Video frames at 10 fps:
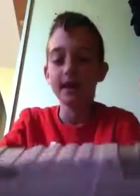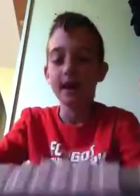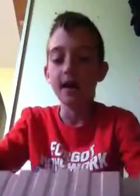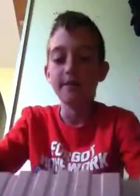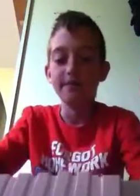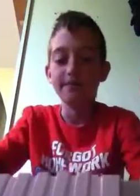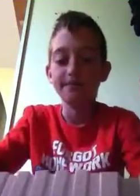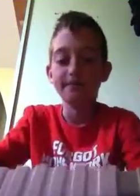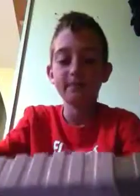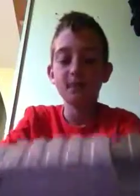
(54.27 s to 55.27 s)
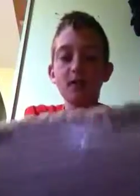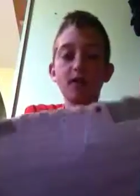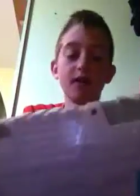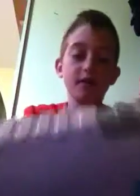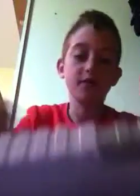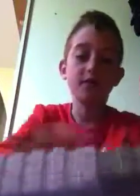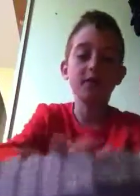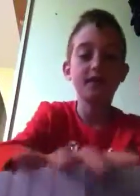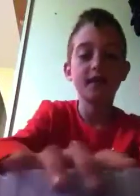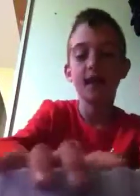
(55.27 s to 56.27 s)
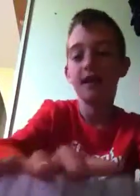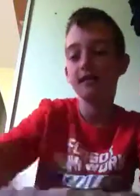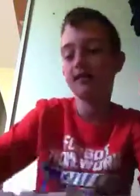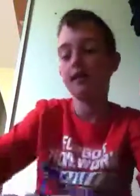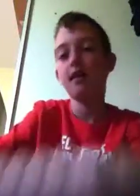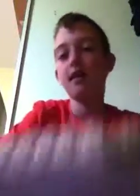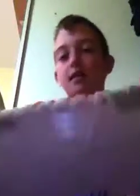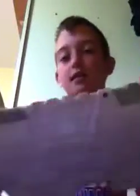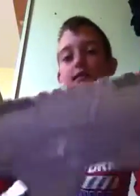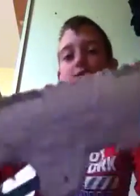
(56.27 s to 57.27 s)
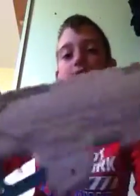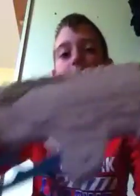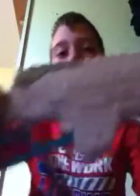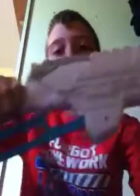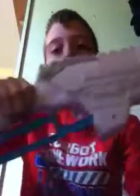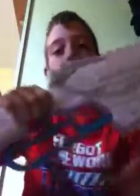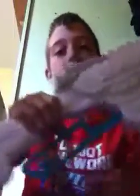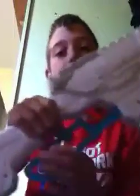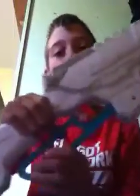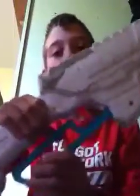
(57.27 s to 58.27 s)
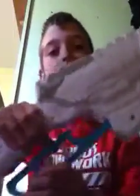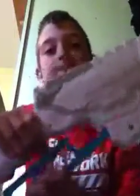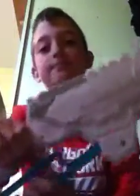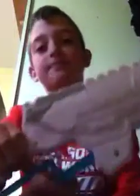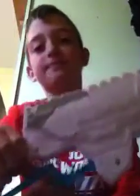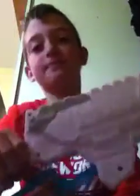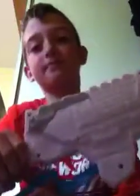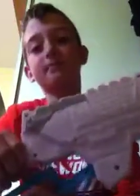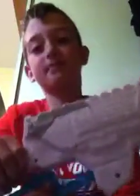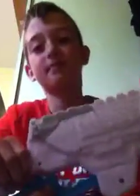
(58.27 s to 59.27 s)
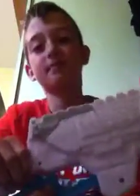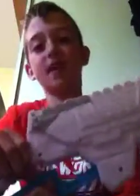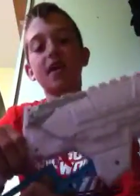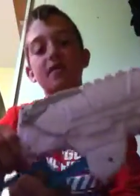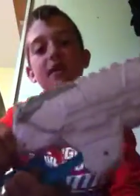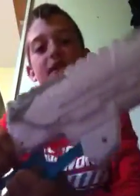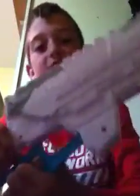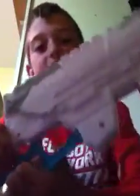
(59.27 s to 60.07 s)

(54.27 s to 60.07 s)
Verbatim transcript: um, okay, so this has. Uh, uh, a thing